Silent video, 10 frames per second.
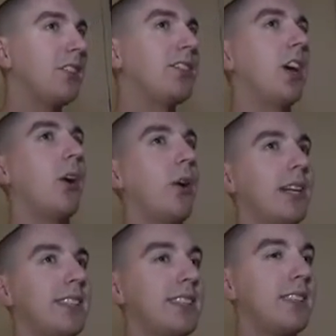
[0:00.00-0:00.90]
So
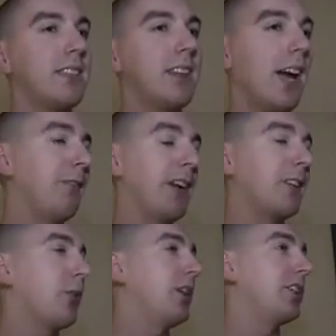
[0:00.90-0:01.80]
it's... I forgot
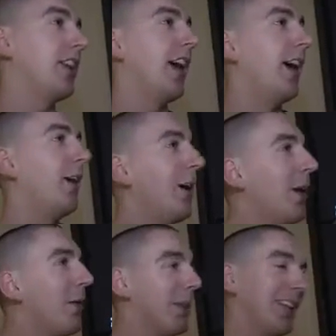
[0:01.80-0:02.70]
the question now,
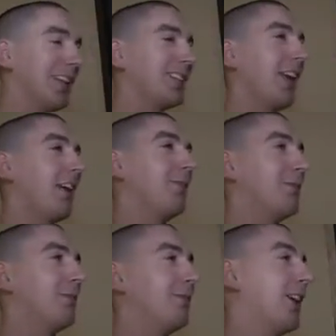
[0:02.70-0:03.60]
but there's a lot
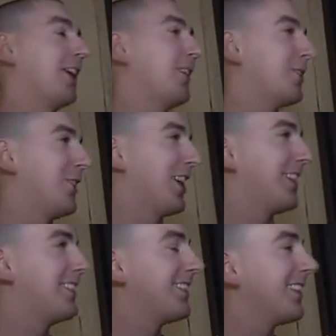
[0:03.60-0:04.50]
of fucking kill
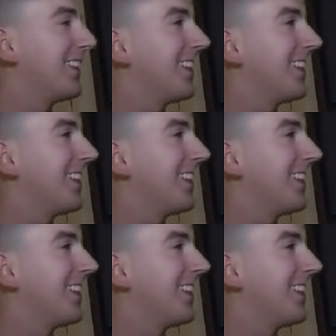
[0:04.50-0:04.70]
streaks.